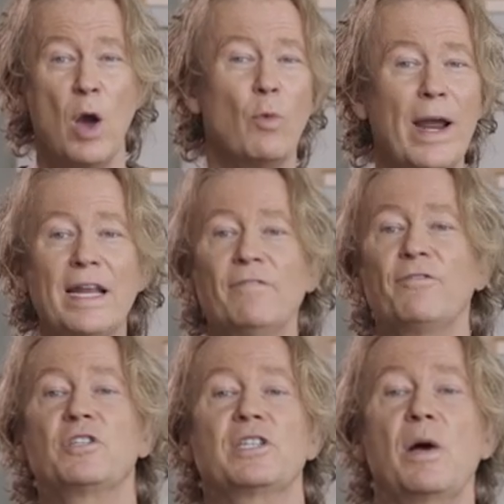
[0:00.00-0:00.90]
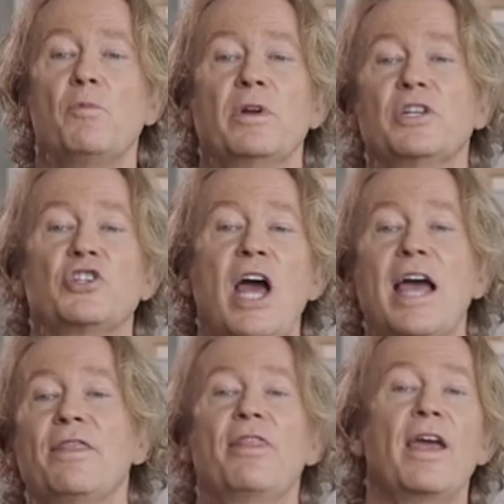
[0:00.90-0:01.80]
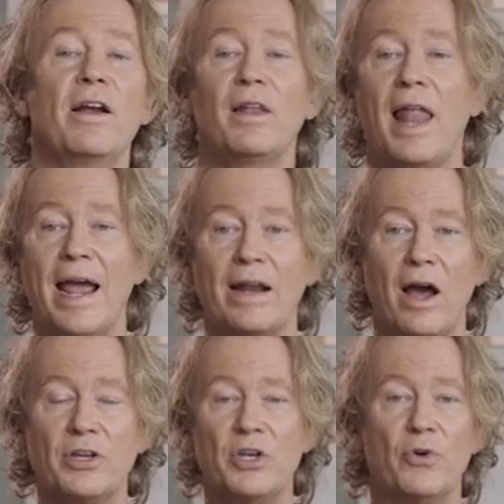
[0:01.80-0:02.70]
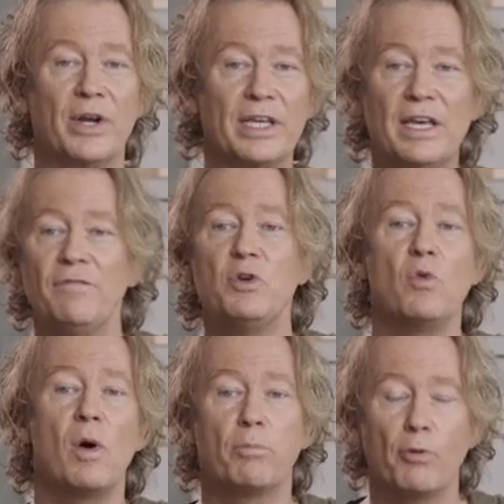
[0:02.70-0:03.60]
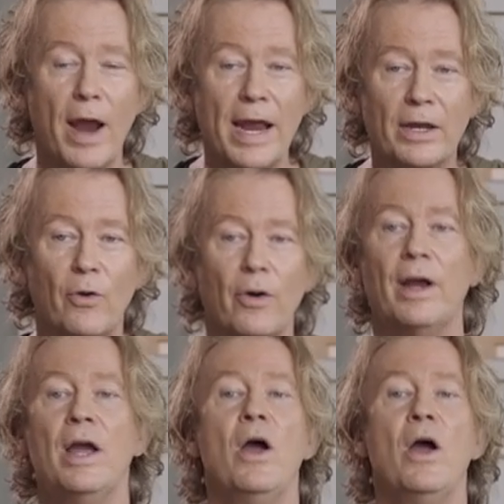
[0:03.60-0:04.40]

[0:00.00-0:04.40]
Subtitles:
waiting for someone to shine their light on you or to give you a break or